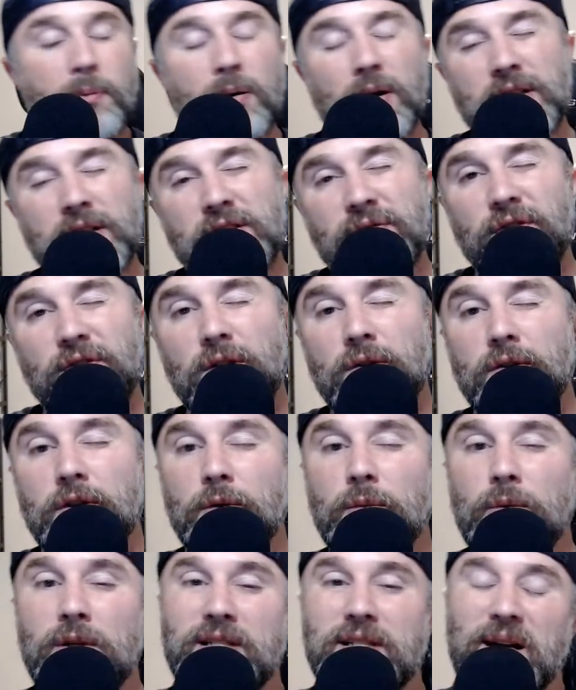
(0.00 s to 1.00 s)
Prince
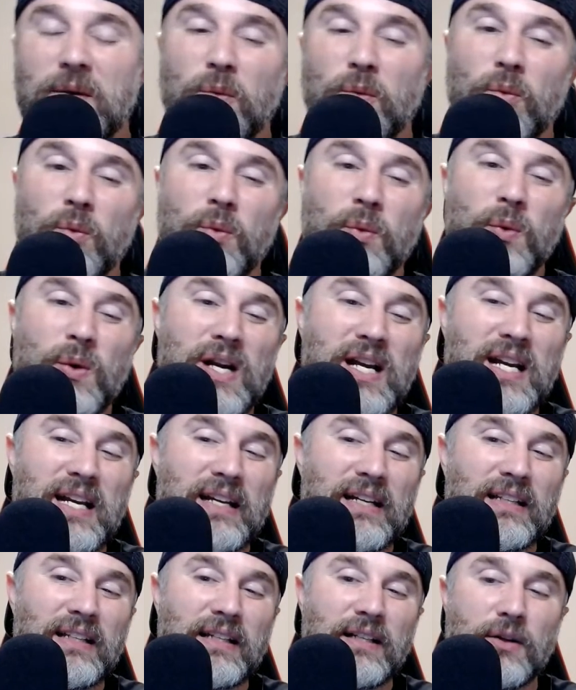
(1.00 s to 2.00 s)
Fielder, which I
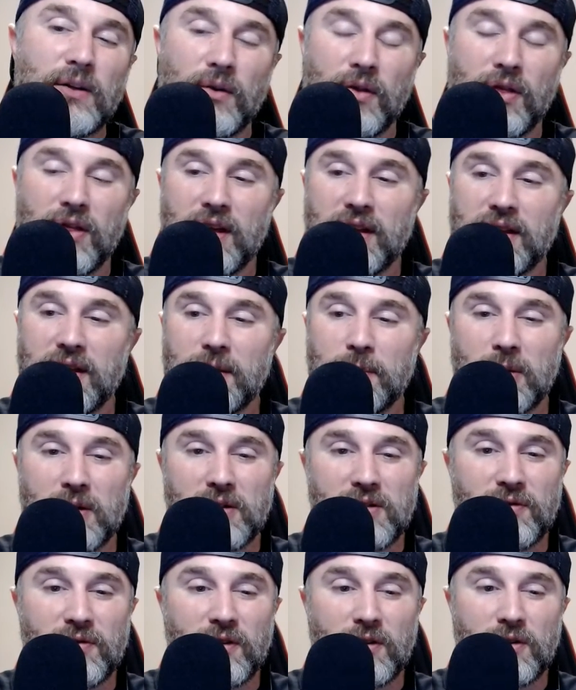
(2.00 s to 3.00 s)
really don't think that
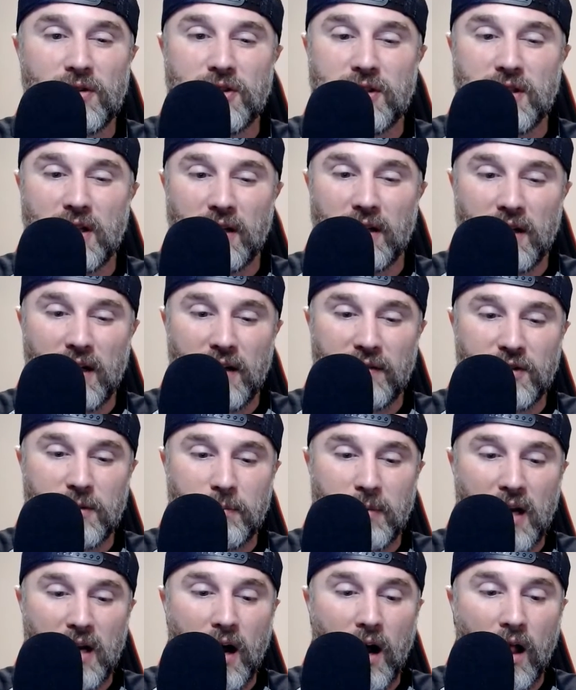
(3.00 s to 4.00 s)
Prince Fielder's done enough to
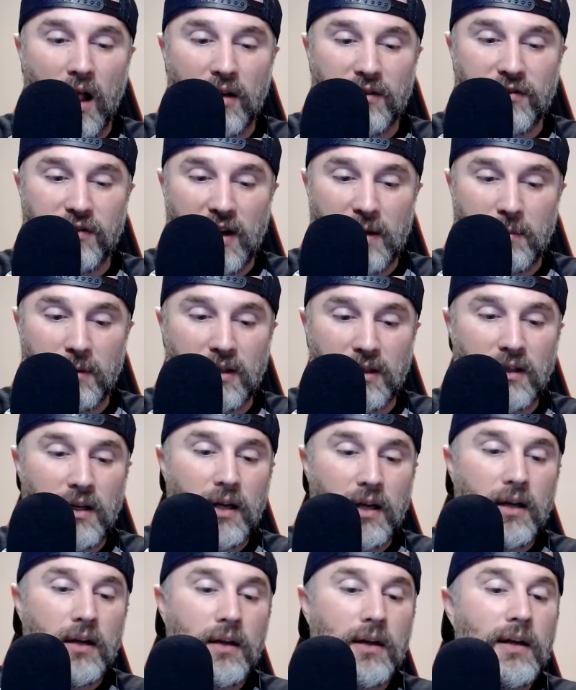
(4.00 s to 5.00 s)
be a Hall of Famer.
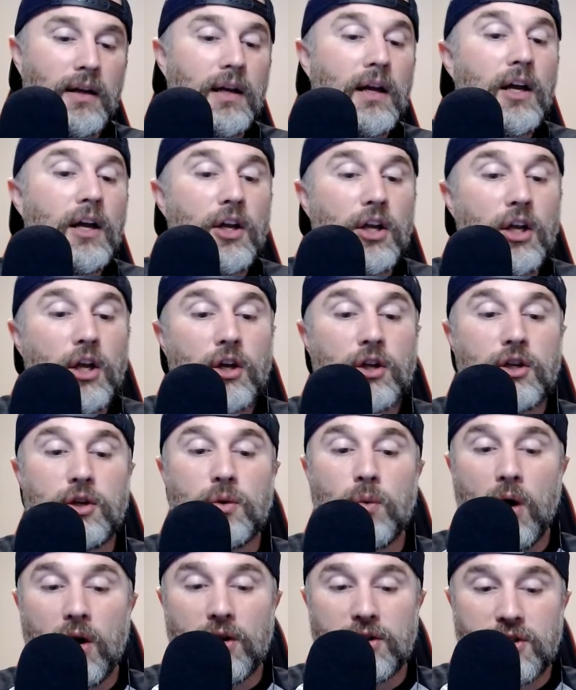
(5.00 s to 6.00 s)

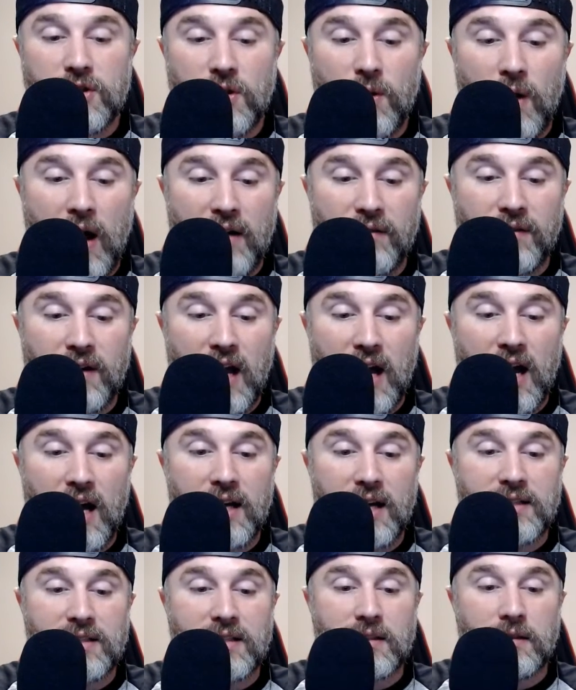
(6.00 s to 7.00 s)
You also have
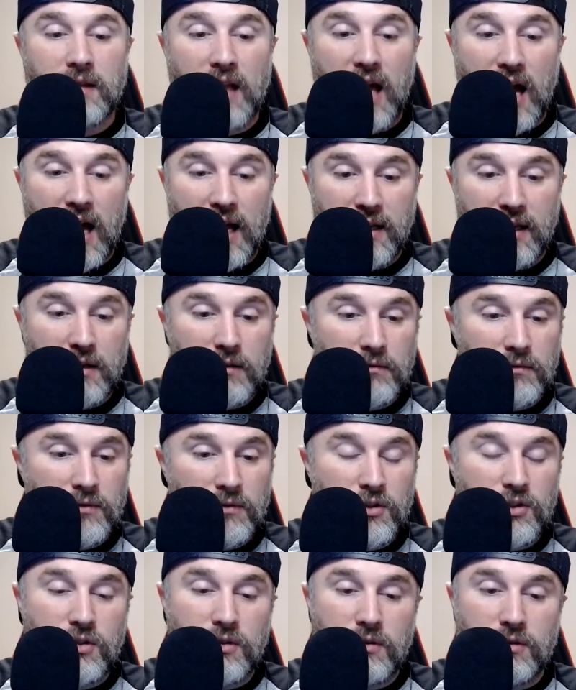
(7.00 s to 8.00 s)
guys like
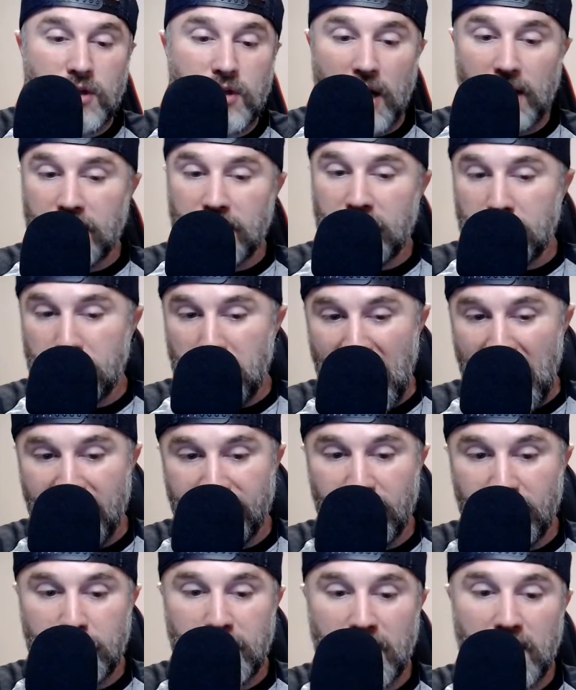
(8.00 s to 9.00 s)
Jonathan
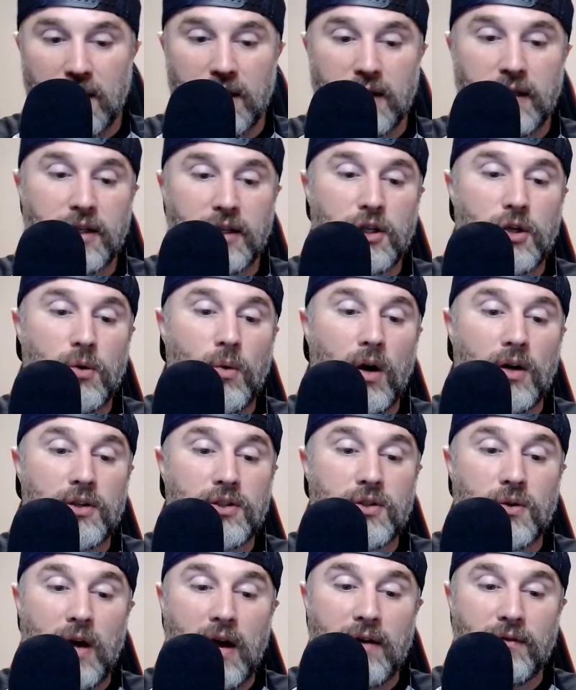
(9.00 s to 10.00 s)
Papelbon. You
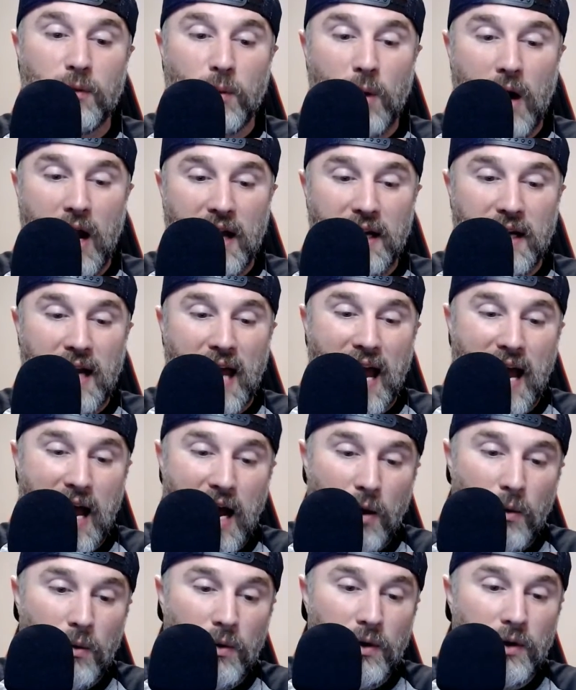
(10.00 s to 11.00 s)
also have a Ryan
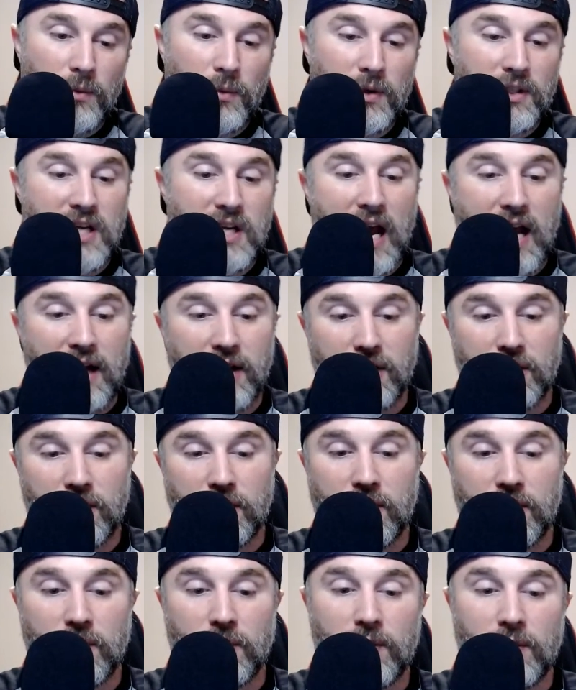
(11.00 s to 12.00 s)
Howard, which had a
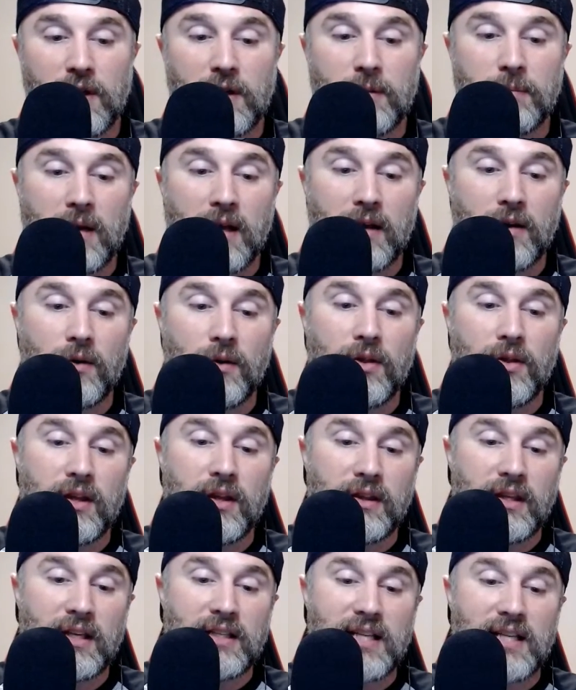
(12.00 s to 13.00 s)
good career, but I don't
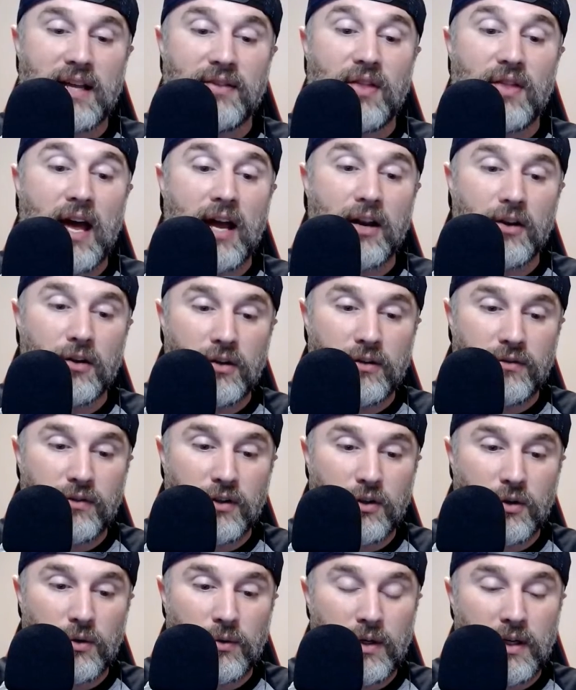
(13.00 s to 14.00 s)
think that he's had that good of a
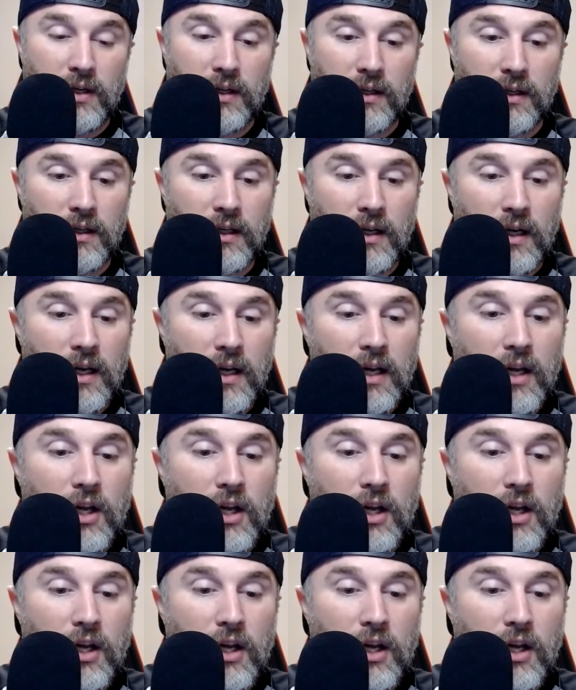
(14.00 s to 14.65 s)
career.